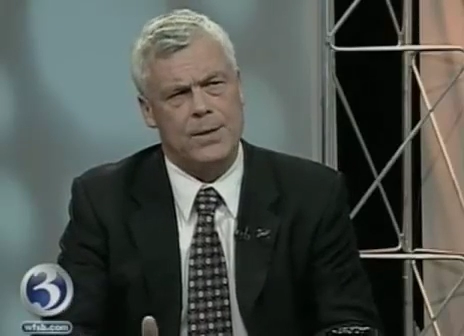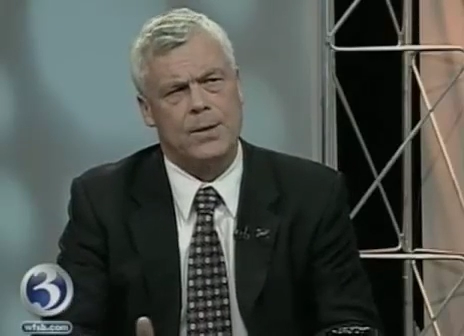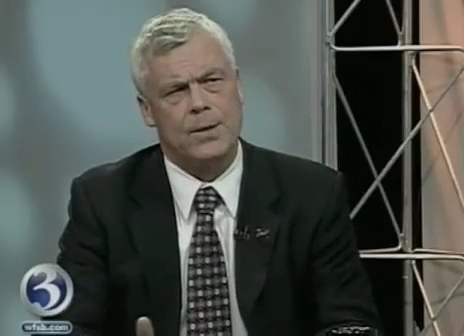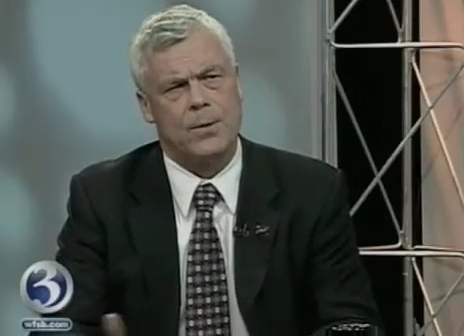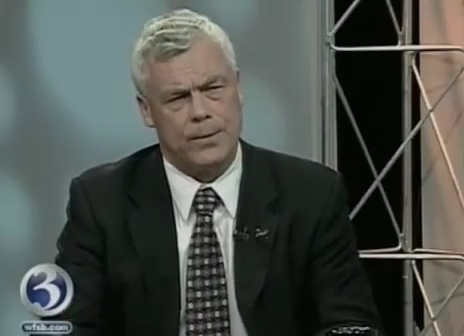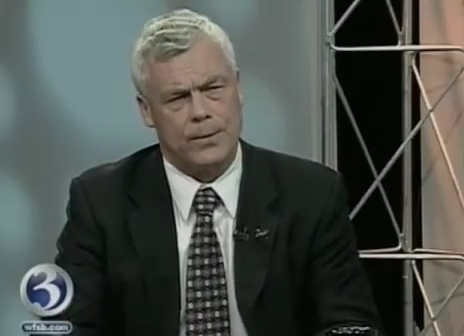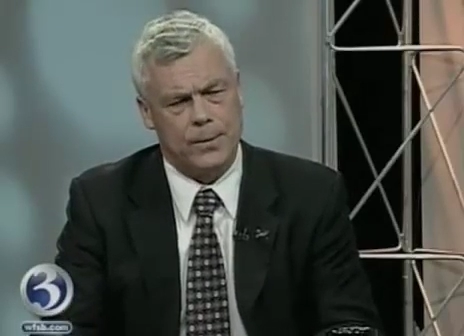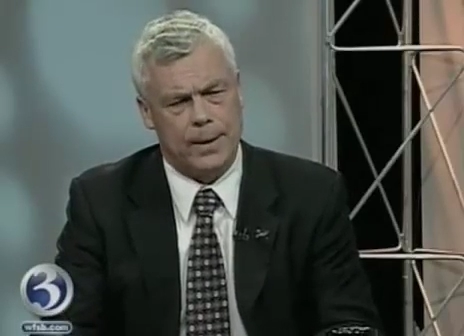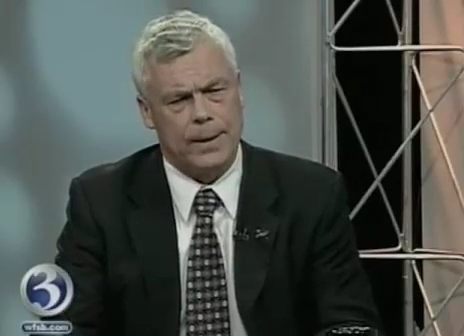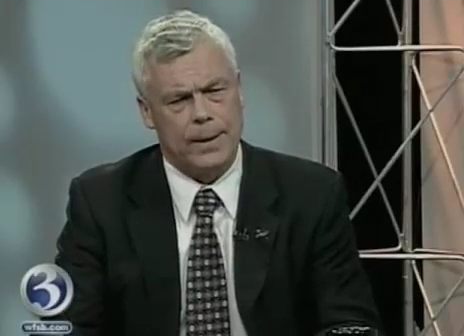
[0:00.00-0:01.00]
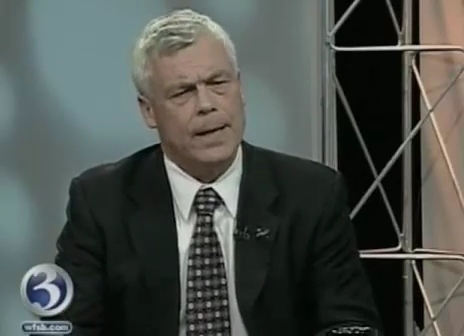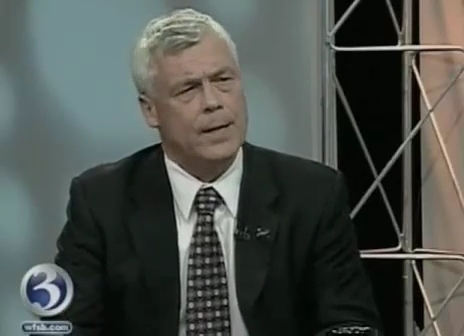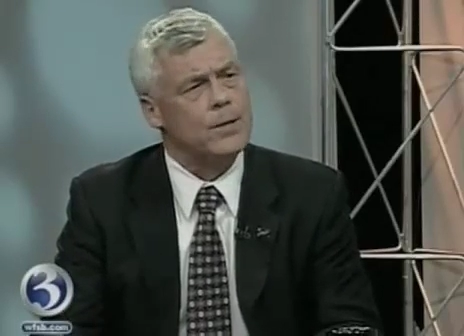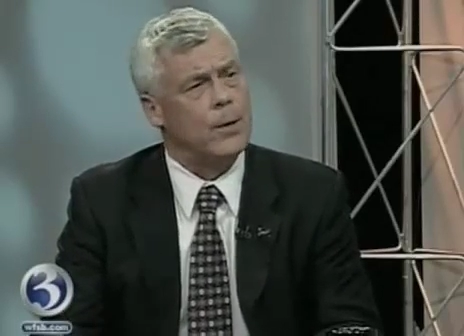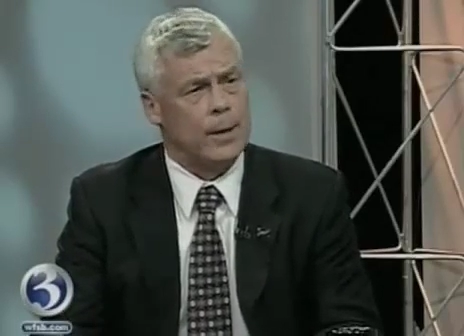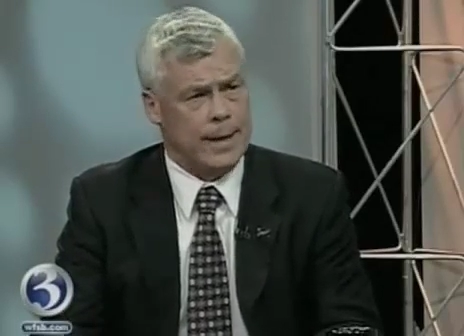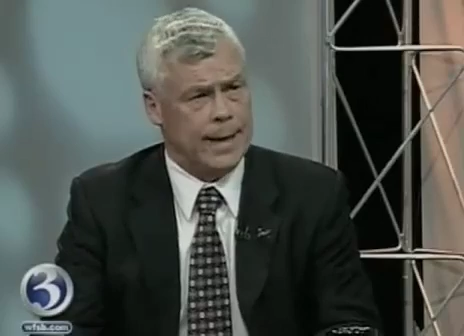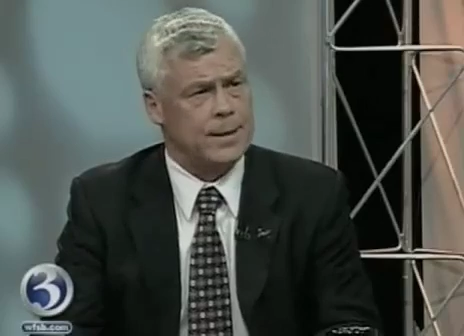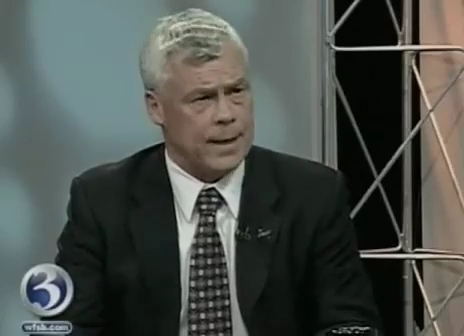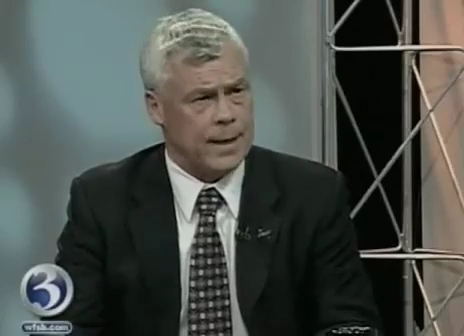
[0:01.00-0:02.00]
isn't going to
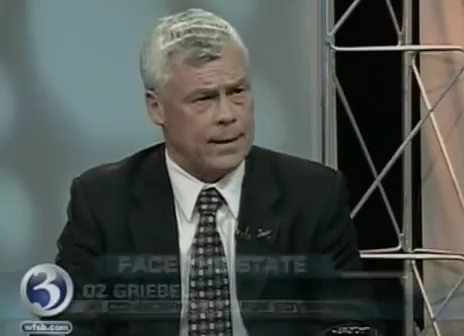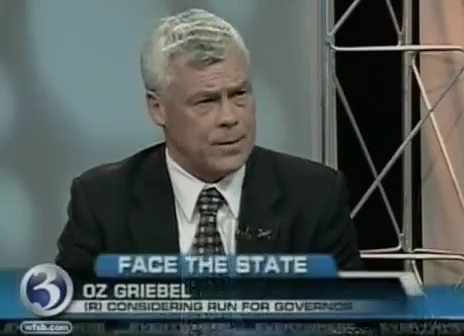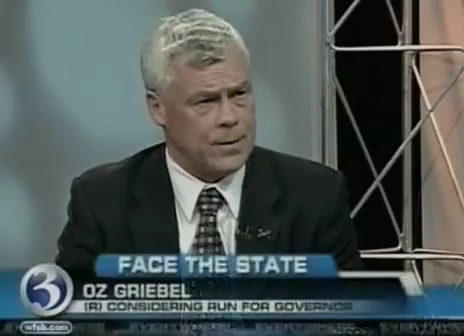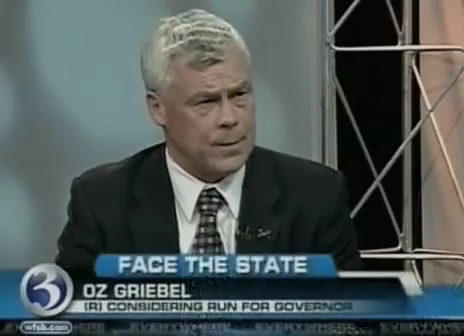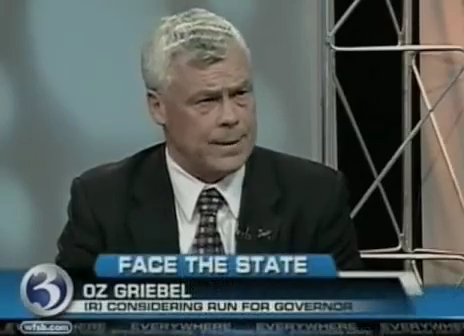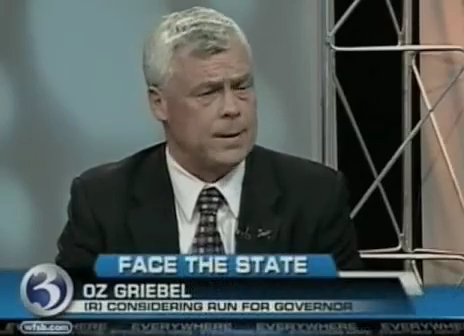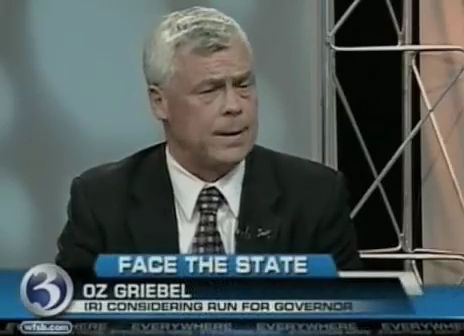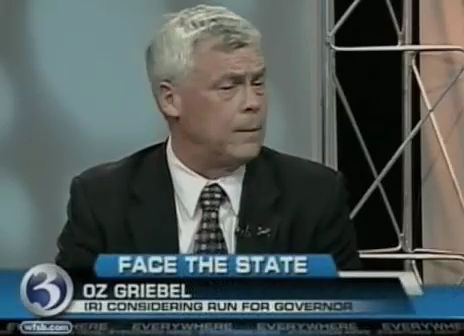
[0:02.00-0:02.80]
get us out of this mess.